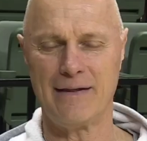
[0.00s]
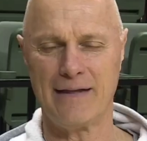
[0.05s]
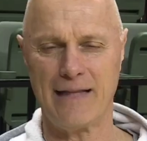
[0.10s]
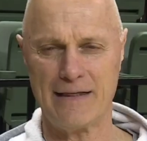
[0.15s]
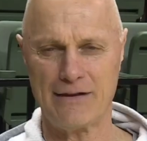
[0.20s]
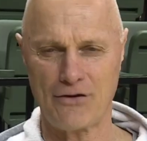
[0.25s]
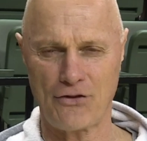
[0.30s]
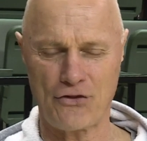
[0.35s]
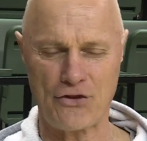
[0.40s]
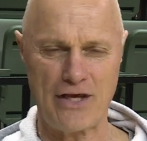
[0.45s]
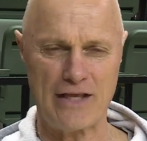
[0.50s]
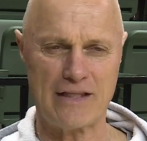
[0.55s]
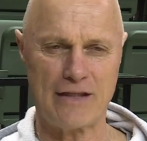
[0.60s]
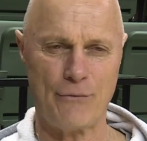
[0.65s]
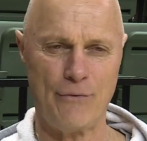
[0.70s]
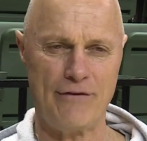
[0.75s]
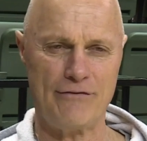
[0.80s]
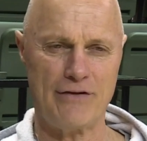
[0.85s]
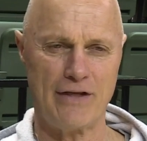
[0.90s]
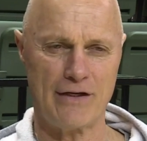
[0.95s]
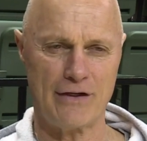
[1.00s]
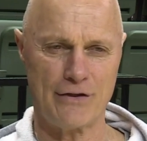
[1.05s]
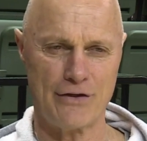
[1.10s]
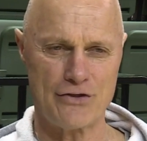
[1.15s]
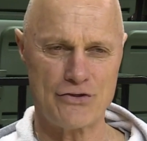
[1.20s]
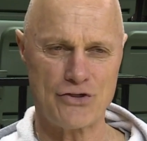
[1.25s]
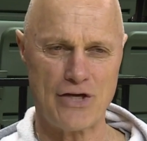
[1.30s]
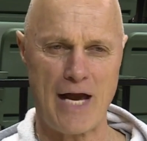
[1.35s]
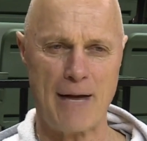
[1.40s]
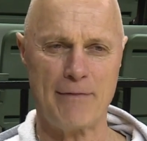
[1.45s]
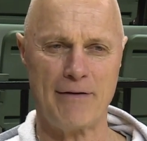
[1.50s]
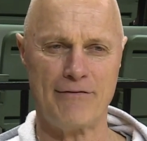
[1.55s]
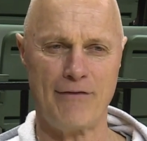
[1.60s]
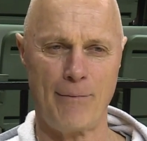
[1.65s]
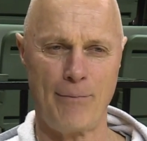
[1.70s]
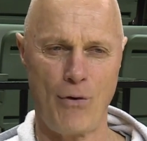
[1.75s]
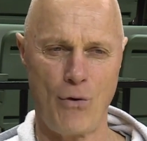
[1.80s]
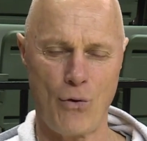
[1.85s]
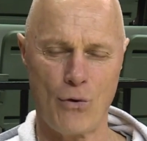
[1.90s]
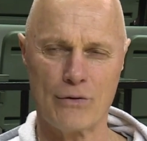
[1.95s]
like to think that we've done a good job of
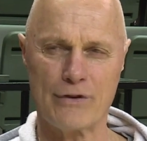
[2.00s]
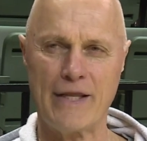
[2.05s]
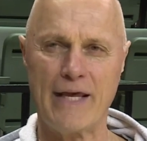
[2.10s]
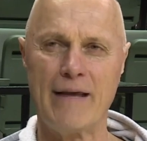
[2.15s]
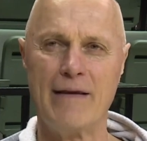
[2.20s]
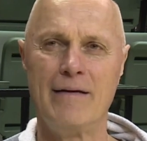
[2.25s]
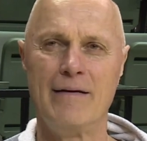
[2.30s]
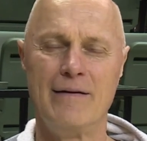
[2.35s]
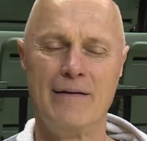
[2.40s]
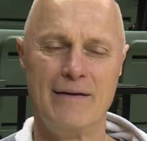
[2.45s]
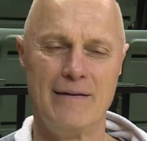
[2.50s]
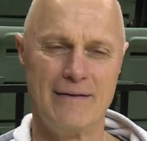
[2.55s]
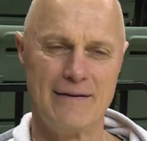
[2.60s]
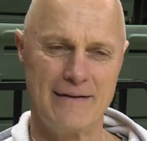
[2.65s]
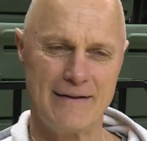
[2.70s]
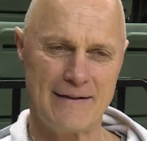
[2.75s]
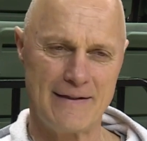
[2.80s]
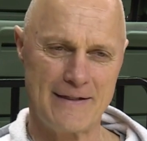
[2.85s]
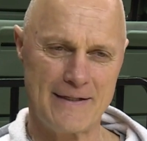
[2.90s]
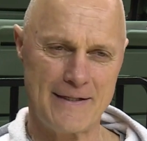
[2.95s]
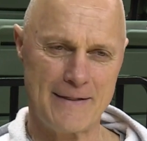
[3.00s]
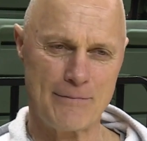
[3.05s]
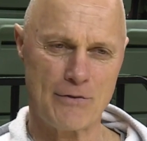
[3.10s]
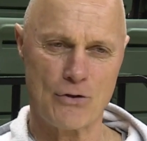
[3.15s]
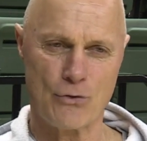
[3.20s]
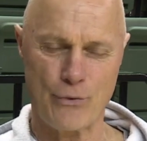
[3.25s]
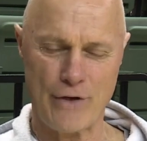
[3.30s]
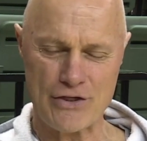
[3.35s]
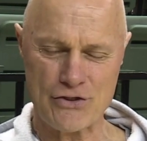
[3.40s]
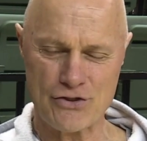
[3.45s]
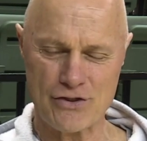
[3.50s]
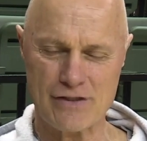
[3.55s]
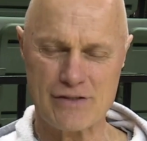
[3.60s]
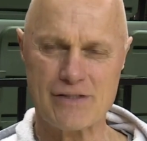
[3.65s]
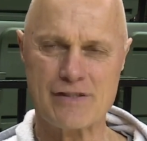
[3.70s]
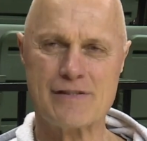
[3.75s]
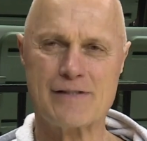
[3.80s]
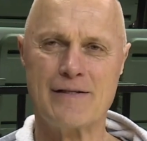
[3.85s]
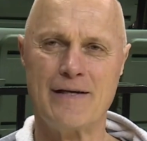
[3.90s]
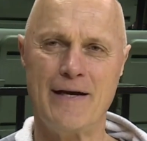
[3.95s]
upholding um, her
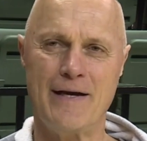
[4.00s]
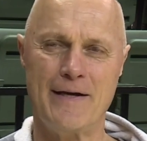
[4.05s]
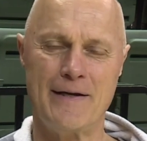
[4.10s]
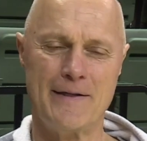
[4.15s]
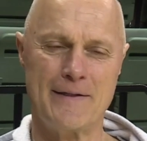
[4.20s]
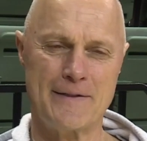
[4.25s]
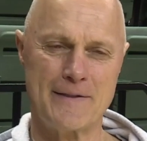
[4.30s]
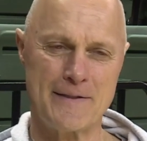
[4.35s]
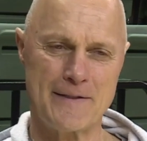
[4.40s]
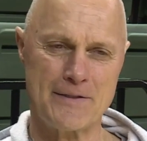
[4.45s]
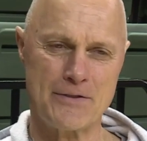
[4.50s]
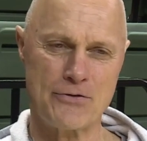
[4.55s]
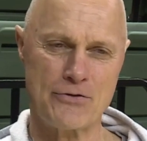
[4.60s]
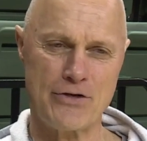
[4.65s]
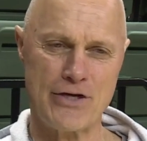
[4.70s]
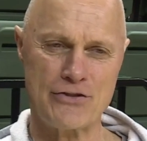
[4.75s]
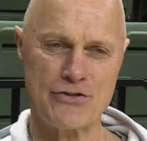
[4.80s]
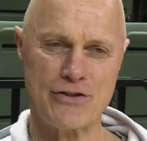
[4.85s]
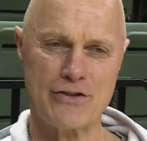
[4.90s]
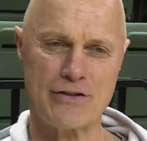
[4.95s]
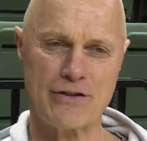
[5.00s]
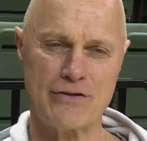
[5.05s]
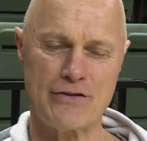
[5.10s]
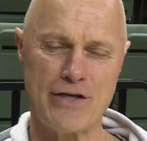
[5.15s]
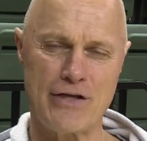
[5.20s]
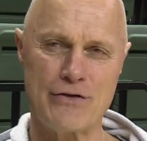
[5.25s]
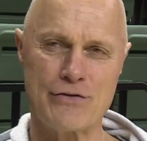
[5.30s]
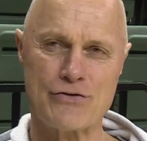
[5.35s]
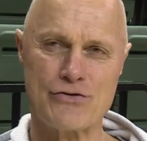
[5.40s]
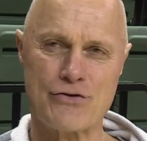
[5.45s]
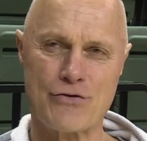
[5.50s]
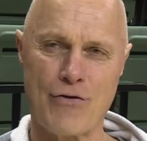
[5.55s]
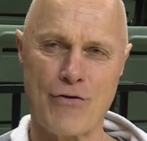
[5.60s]
wishes, and the tradition continues to